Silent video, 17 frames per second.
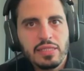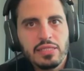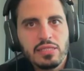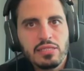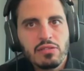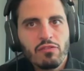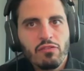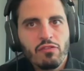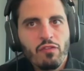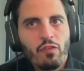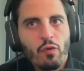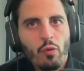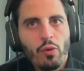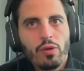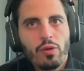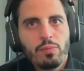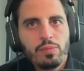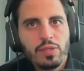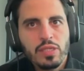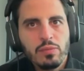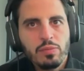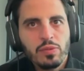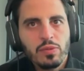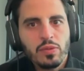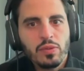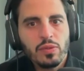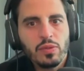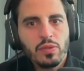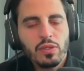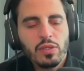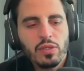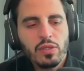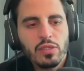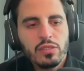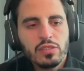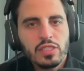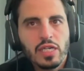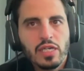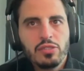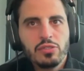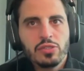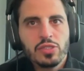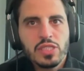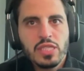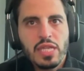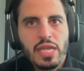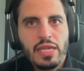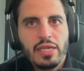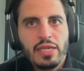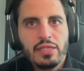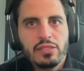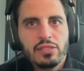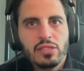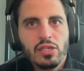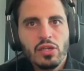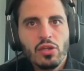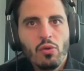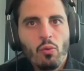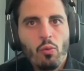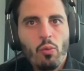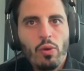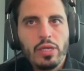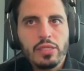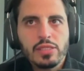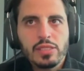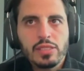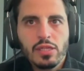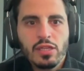least, for people to understand what